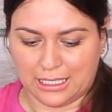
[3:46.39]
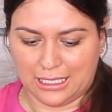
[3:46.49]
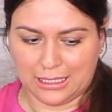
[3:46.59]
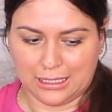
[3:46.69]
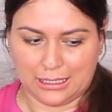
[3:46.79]

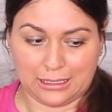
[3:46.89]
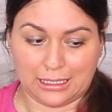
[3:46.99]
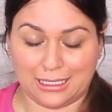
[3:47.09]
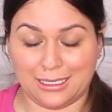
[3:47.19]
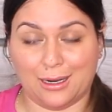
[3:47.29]
anything
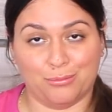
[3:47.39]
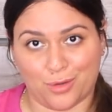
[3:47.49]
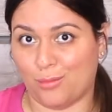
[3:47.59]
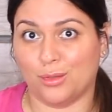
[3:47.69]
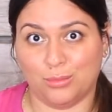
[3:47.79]
that I'm
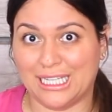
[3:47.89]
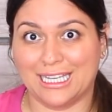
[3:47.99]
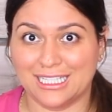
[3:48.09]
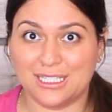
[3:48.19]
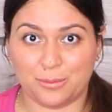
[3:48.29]
probably
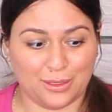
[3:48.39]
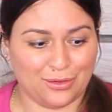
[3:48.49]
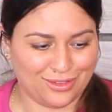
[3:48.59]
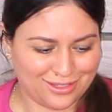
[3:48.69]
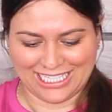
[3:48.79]
gonna spill.